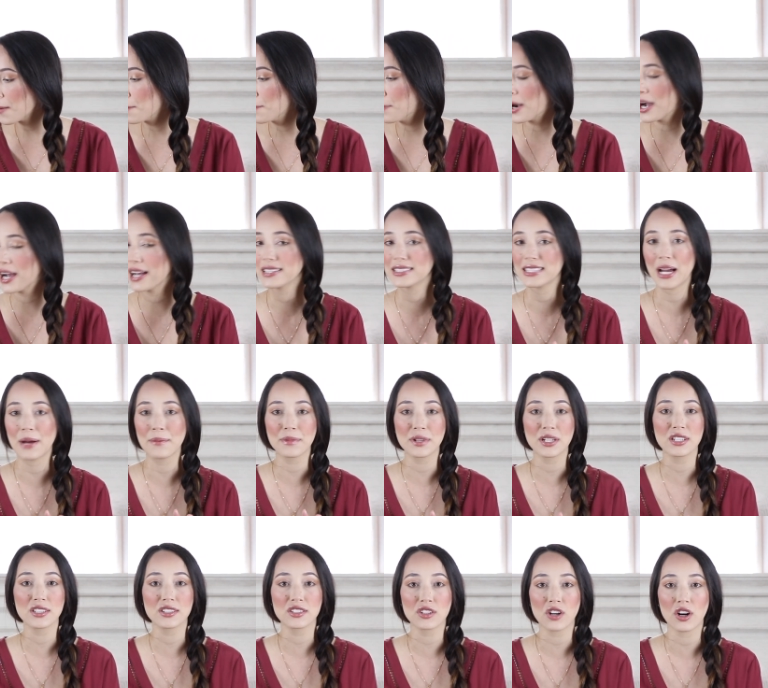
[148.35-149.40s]
but I'm
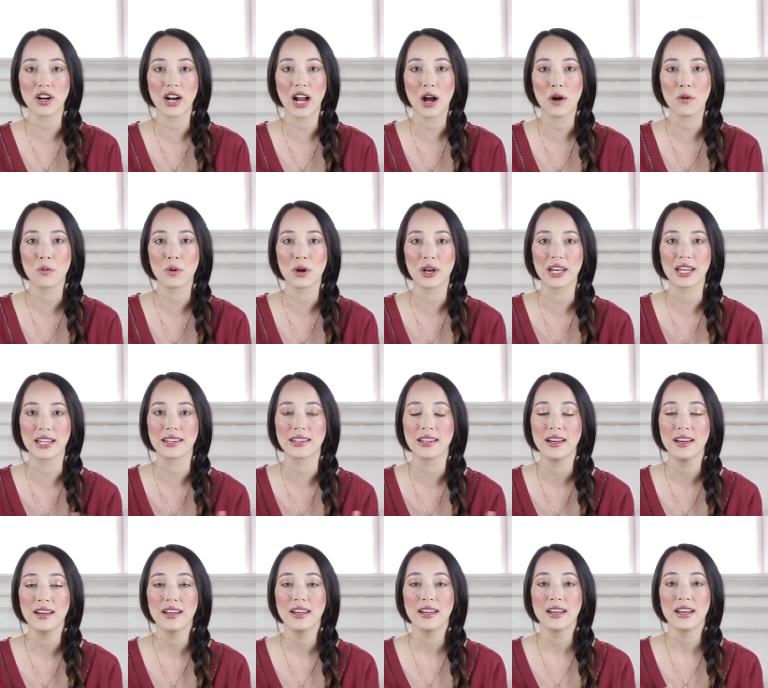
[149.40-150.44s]
going to start out with
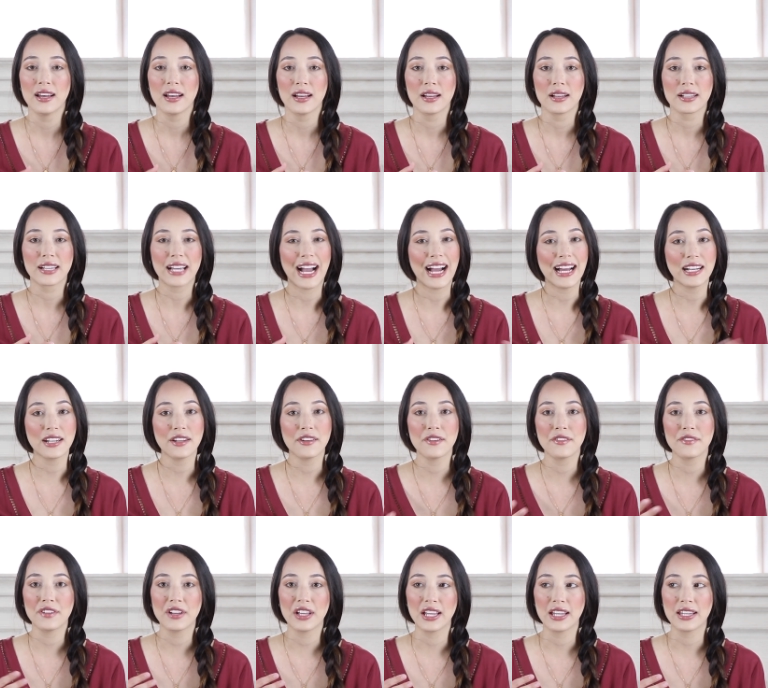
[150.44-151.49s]
kind
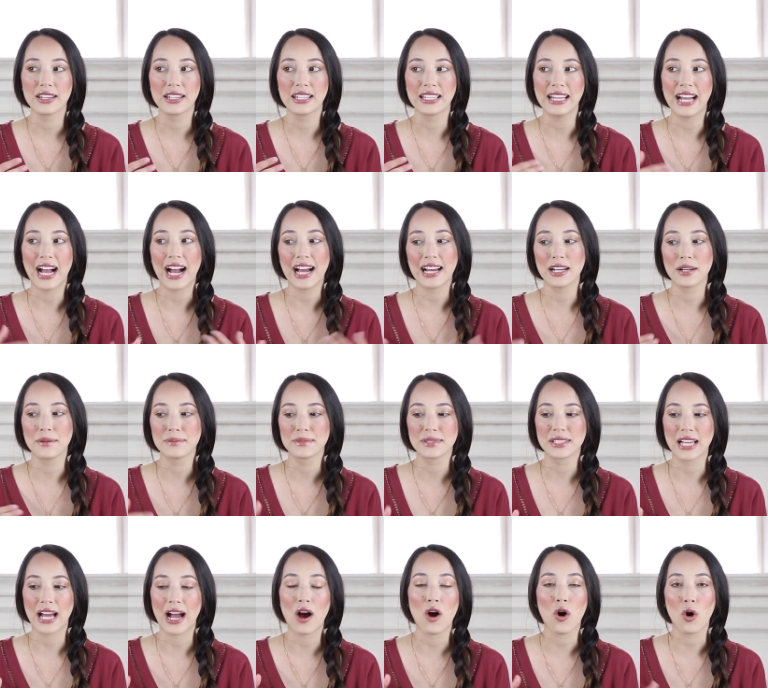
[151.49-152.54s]
of the items
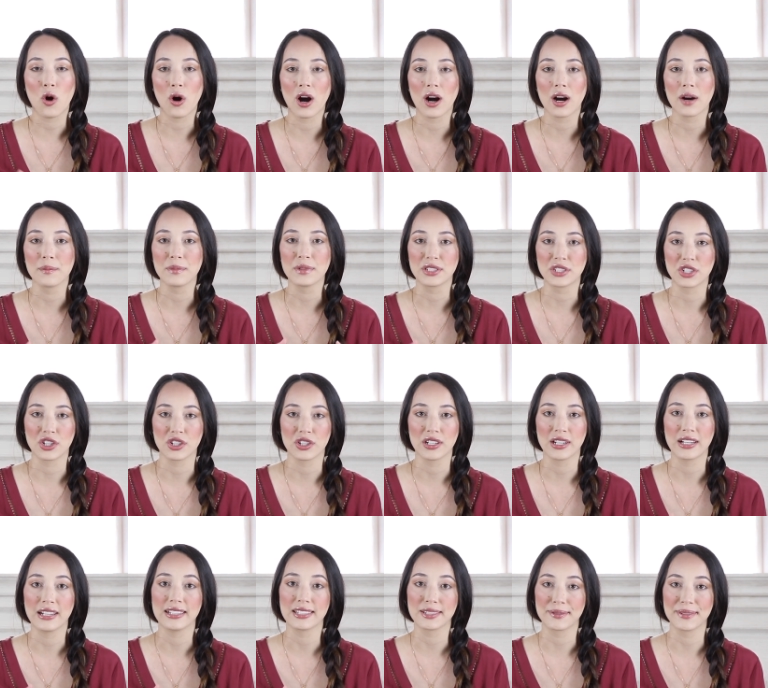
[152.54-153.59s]
that are
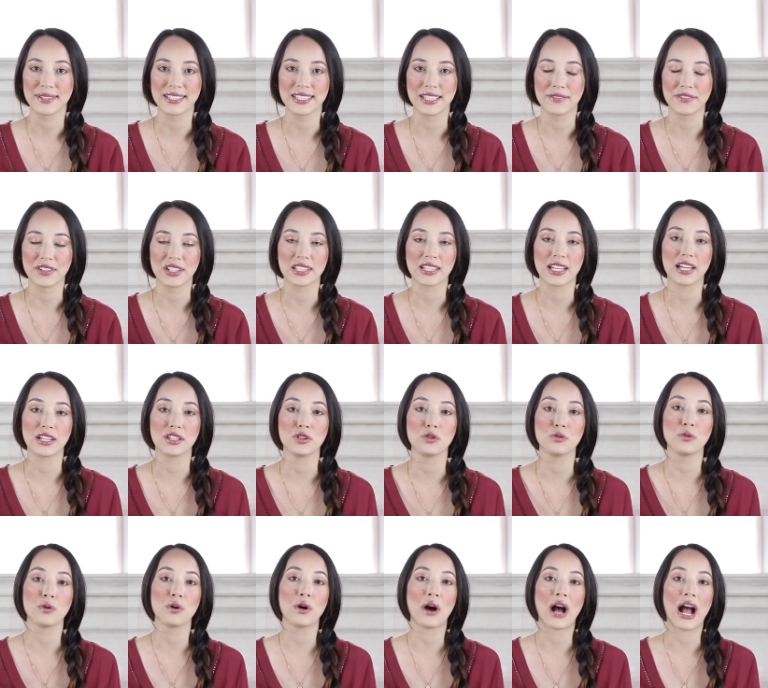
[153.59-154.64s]
maternity specific that you
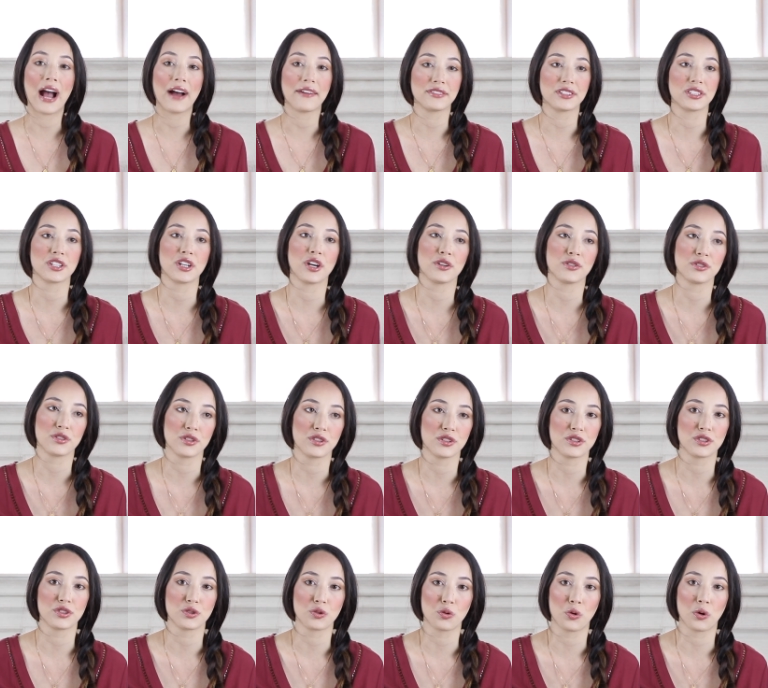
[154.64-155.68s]
will have to go to the
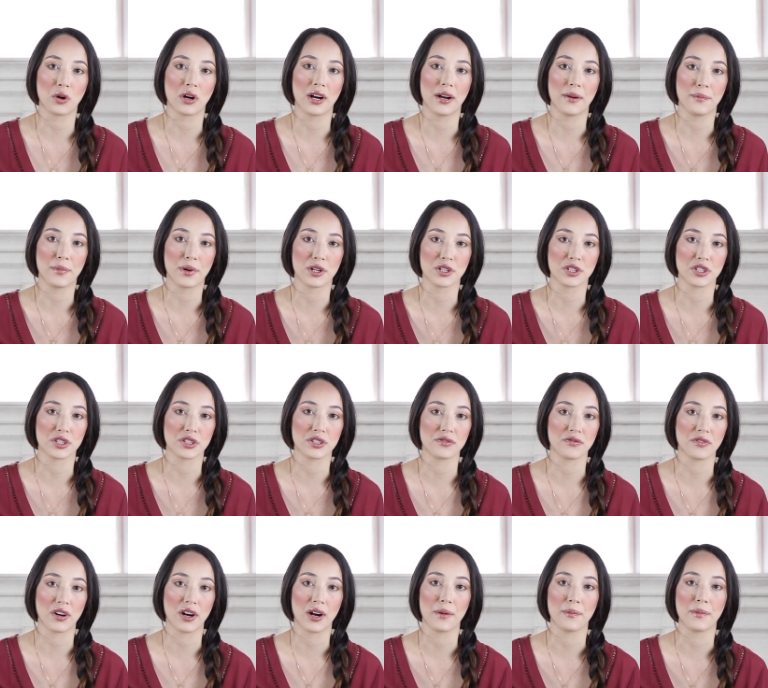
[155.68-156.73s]
store and purchase
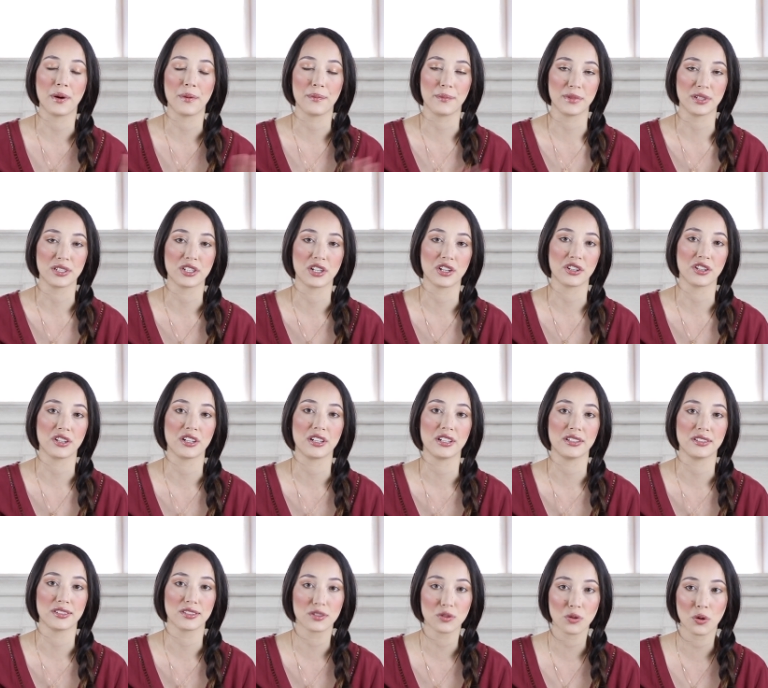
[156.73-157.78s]
from a
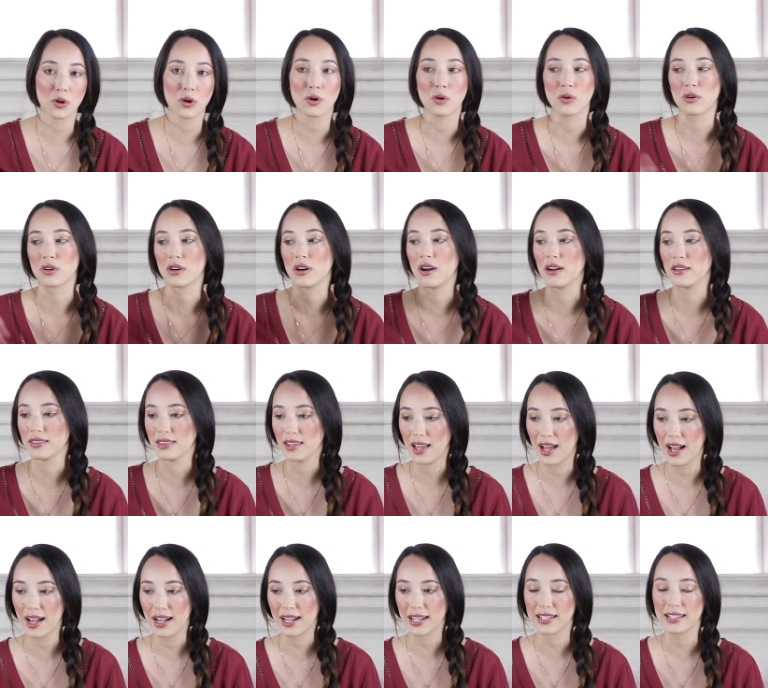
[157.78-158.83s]
maternity store or
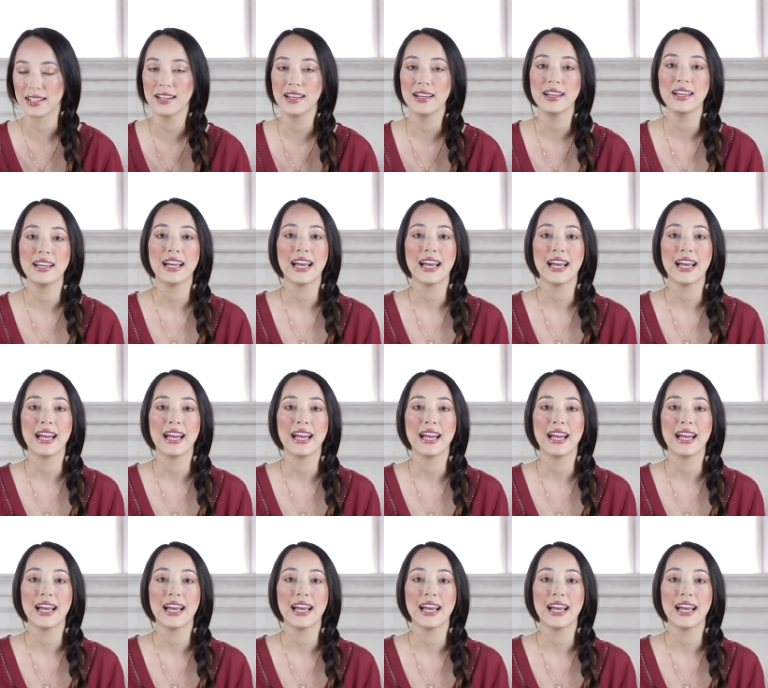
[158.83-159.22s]
online.